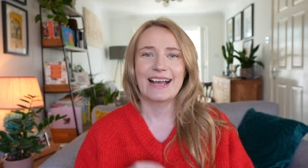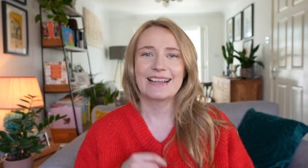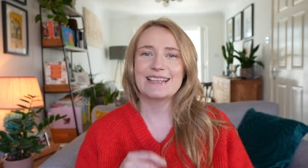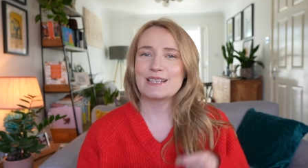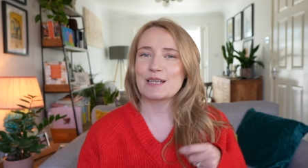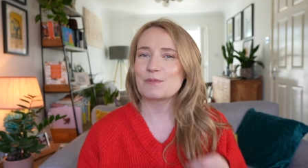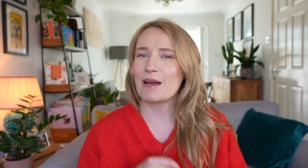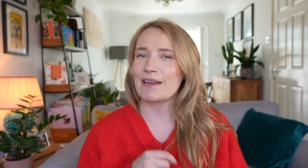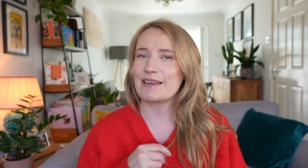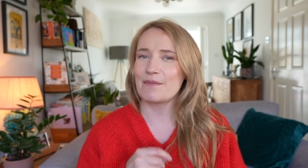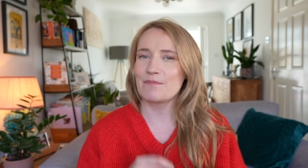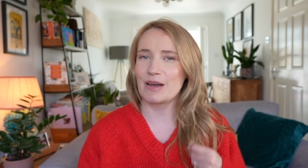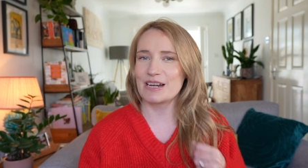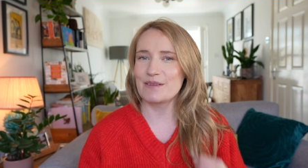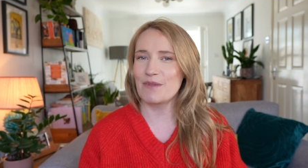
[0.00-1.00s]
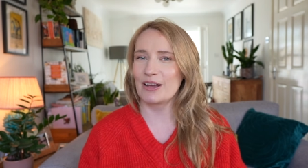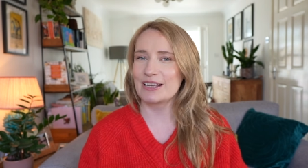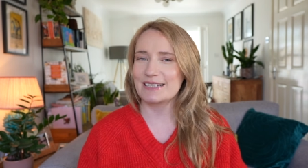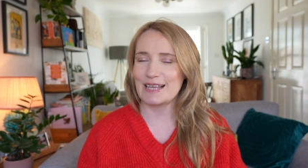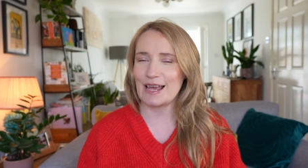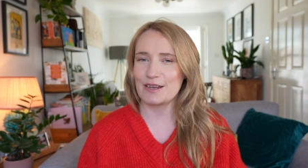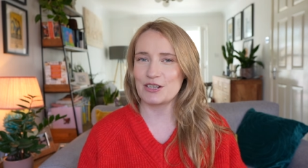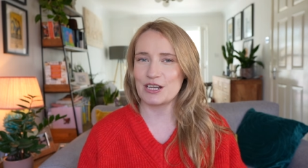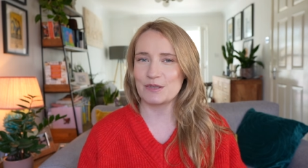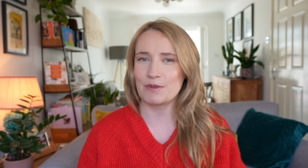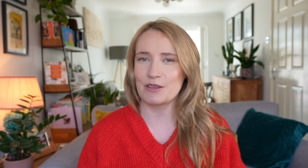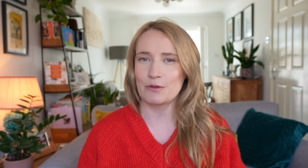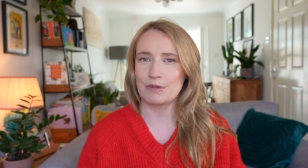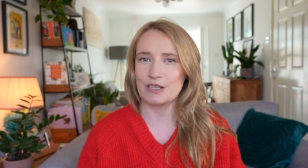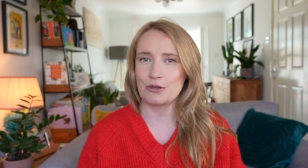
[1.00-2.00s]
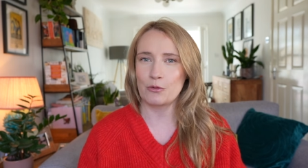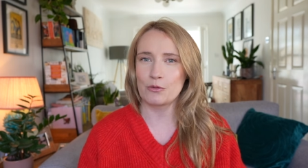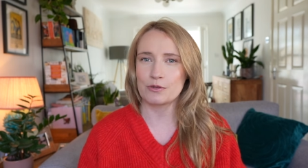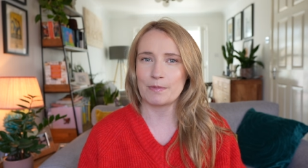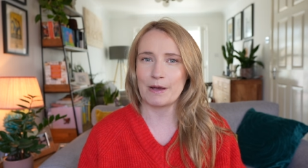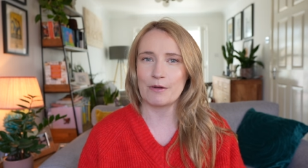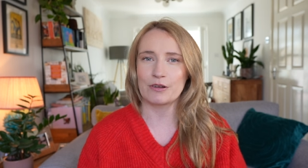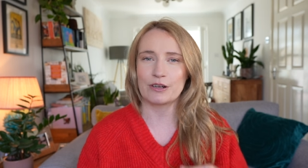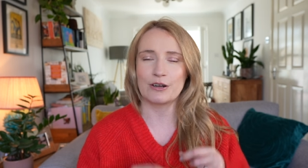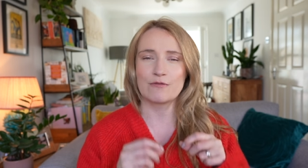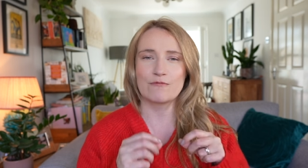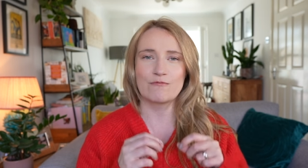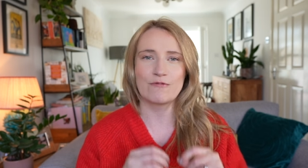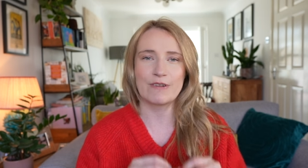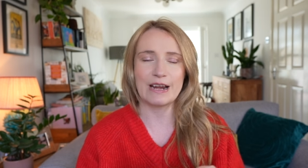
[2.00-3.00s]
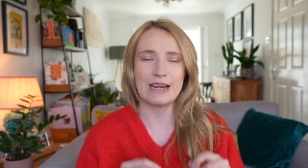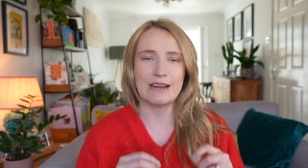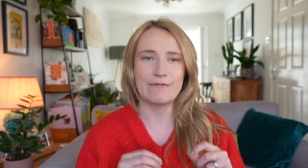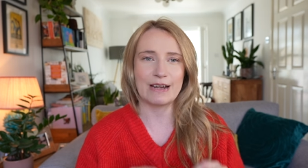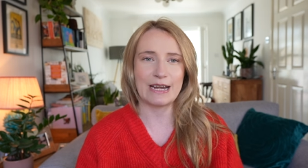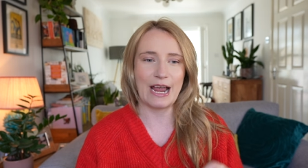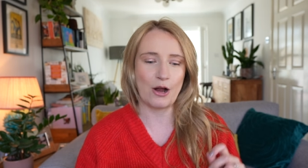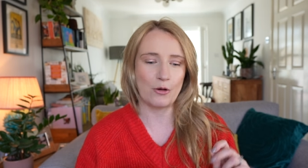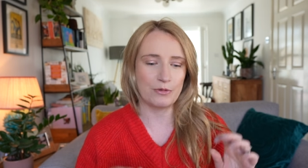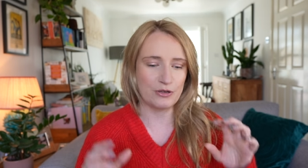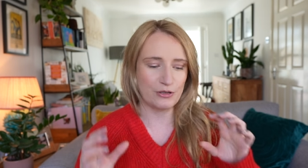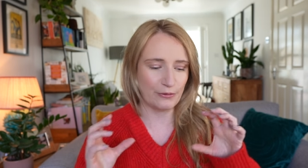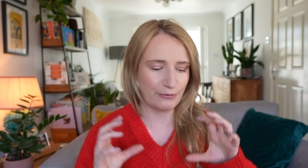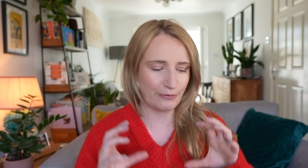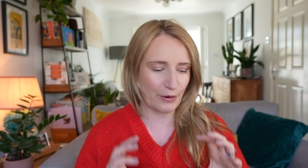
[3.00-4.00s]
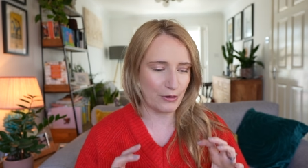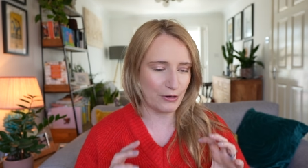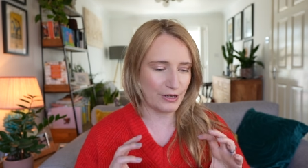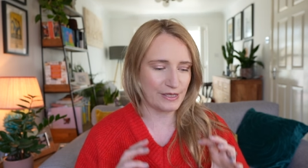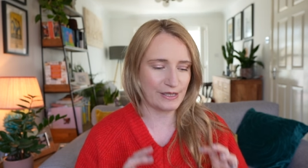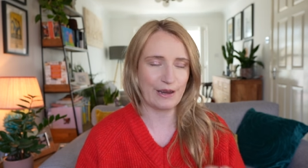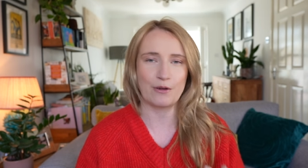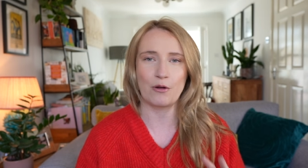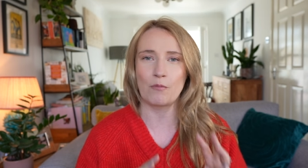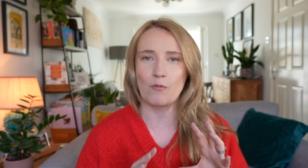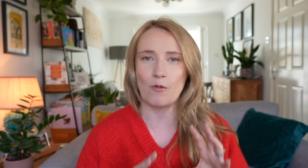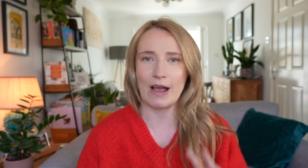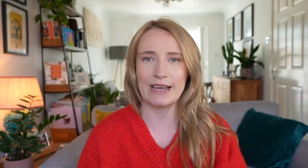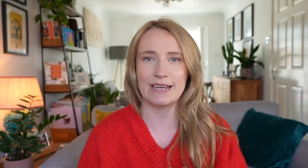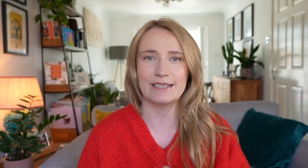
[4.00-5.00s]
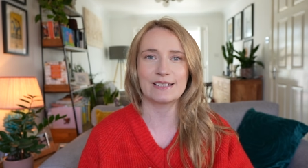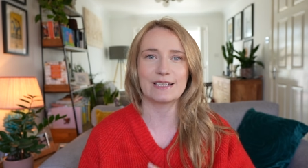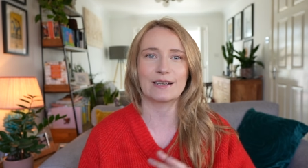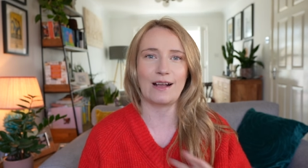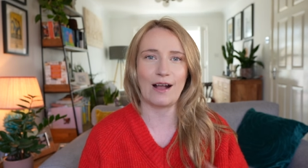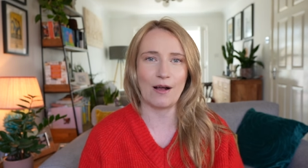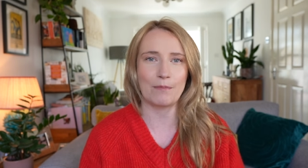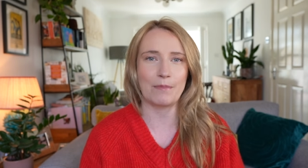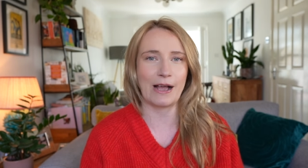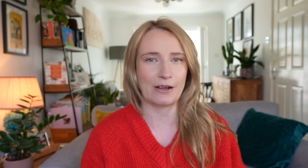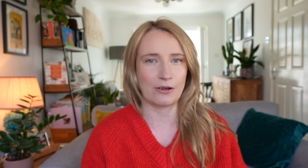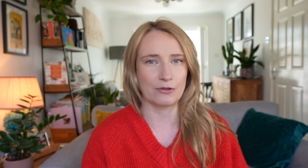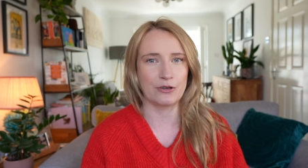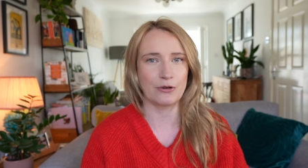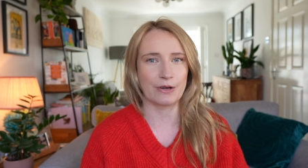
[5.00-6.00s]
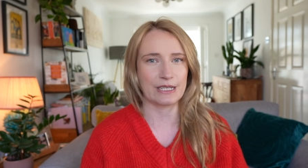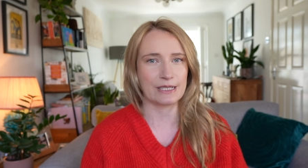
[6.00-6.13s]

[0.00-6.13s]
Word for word: And this is where that money mindset adjustment that we talked about can really, really help you to focus in on ways to cut back on your